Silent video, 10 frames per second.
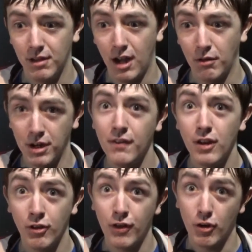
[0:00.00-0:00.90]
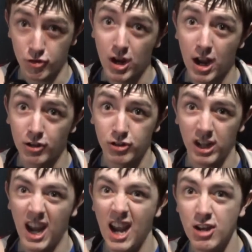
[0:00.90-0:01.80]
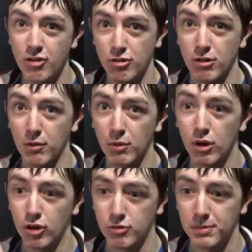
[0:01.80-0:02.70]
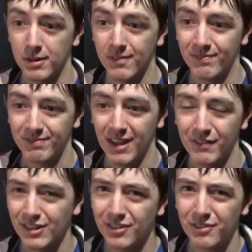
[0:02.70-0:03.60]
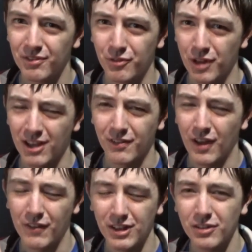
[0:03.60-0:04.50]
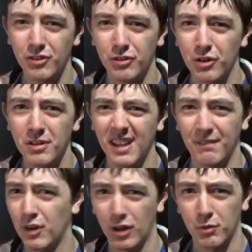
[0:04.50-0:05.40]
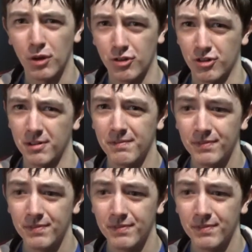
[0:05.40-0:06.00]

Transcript: I'll give it a fair chance, like, any show I watch, but if it doesn't suit, then I'm not going to watch it.